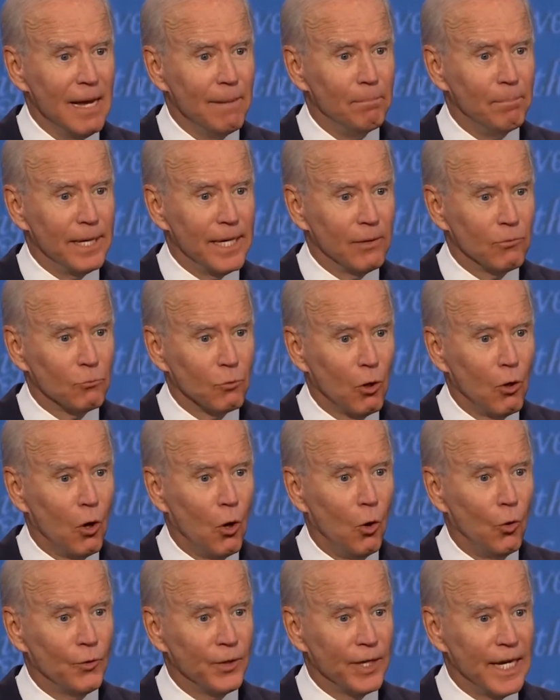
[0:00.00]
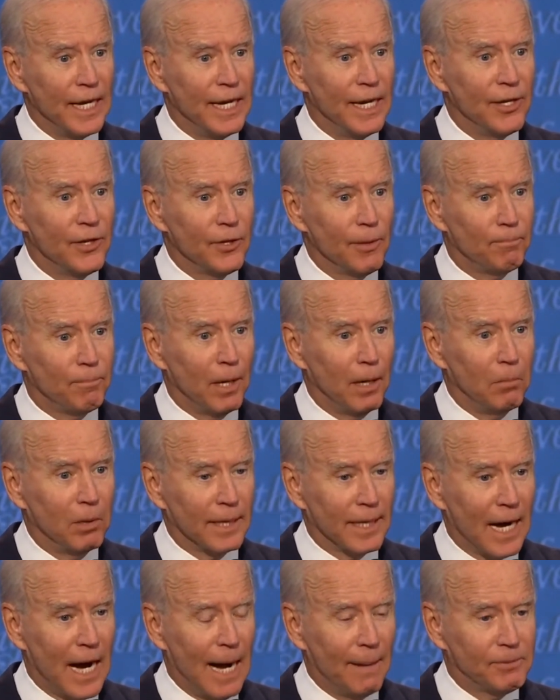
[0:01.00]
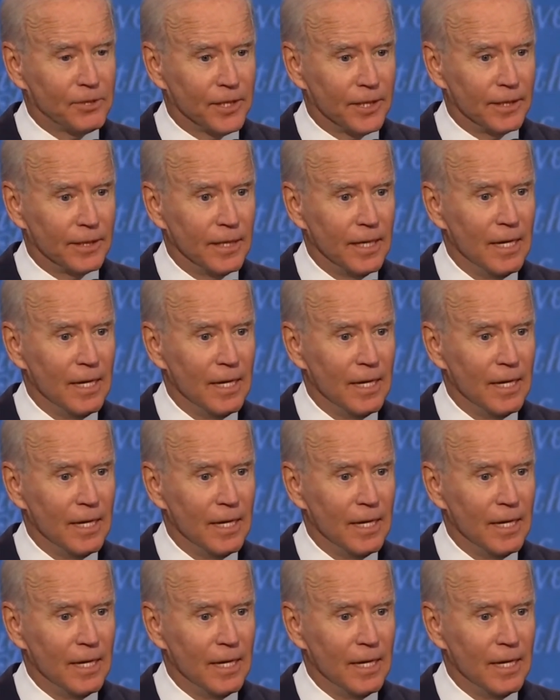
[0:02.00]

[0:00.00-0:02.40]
be enrolled in the public option.